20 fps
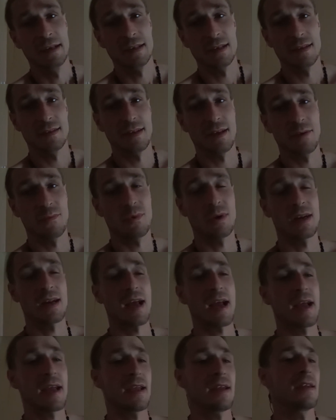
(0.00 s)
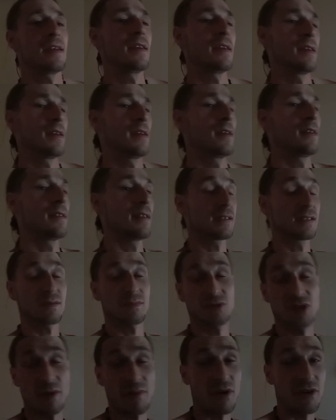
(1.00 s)
And then when that's what
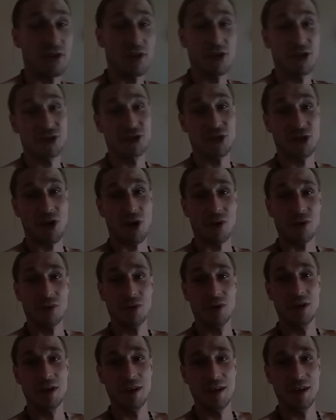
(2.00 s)
I'm talking about, years ago,